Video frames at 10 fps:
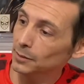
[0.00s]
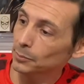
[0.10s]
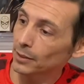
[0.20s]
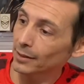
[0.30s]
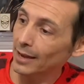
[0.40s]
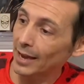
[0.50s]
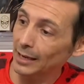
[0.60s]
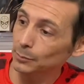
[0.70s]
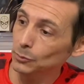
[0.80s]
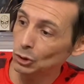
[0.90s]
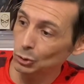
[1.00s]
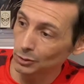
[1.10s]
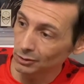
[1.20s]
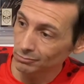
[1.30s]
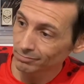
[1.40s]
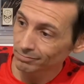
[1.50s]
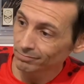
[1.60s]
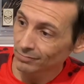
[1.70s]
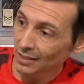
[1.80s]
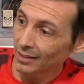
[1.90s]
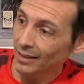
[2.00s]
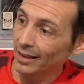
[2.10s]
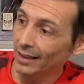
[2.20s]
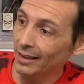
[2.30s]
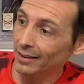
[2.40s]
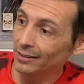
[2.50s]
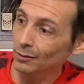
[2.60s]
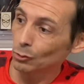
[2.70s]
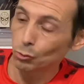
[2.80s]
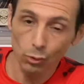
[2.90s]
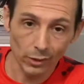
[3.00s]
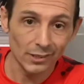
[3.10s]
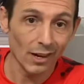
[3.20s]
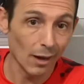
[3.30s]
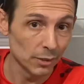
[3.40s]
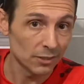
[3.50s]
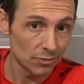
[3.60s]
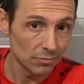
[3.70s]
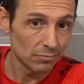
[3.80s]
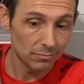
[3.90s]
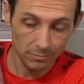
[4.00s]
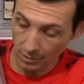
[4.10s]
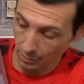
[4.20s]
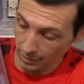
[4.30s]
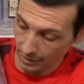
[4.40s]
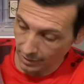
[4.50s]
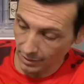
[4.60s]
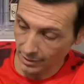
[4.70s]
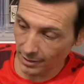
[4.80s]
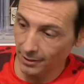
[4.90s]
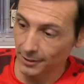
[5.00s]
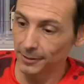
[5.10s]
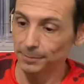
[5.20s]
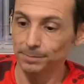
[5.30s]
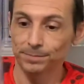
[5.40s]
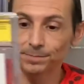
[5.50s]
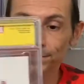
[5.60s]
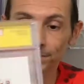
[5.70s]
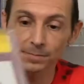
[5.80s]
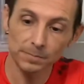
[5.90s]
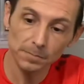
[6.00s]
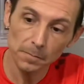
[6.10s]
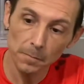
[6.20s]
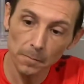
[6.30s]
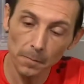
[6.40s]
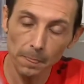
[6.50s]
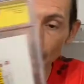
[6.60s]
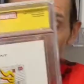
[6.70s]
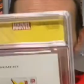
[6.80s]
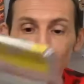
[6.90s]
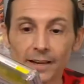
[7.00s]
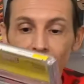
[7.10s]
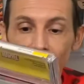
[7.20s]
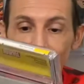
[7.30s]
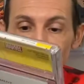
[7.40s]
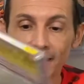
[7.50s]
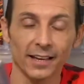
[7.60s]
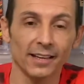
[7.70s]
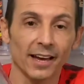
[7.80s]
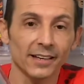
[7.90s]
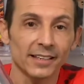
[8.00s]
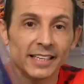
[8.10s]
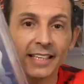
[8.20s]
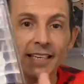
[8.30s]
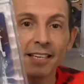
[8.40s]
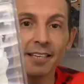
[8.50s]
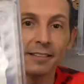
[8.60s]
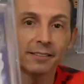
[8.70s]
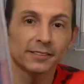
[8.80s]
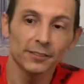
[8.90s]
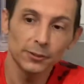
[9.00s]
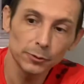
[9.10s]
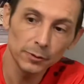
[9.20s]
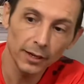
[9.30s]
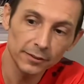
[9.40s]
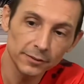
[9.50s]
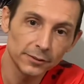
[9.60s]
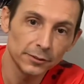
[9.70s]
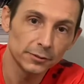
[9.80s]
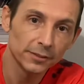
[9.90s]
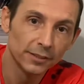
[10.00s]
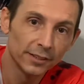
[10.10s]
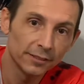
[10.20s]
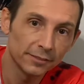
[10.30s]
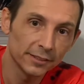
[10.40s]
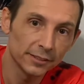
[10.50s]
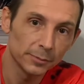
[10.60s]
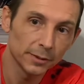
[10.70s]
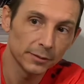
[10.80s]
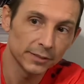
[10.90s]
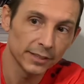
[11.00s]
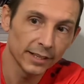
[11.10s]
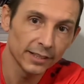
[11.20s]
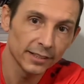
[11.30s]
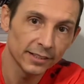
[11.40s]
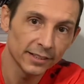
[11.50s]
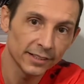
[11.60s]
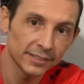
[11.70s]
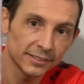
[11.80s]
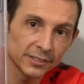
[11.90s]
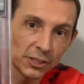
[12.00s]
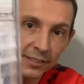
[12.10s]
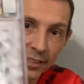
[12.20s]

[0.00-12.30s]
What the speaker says: by Adam Kubert and Roy Thomas. Okay. And again, not a key, you know. I don't know if you guys are gonna be able to get any of that. Let's check